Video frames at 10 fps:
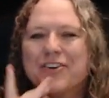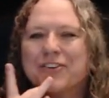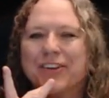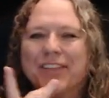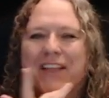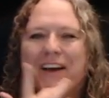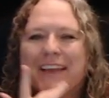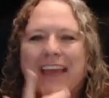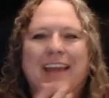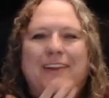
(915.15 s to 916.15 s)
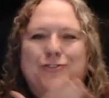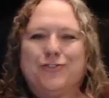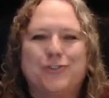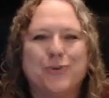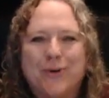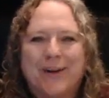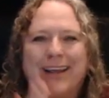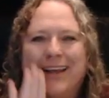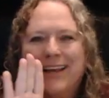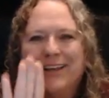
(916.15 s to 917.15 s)
good luck, and enjoy
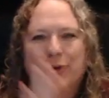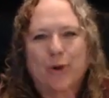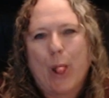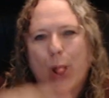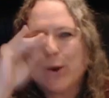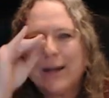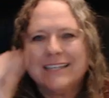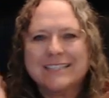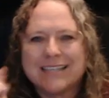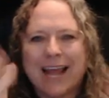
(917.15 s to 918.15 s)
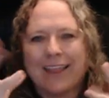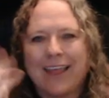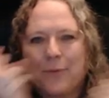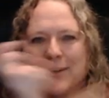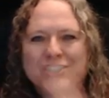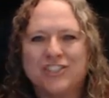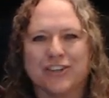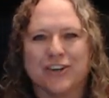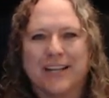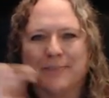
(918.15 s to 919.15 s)
your learning sign language
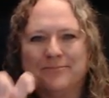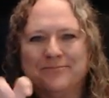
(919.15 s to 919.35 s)
journey.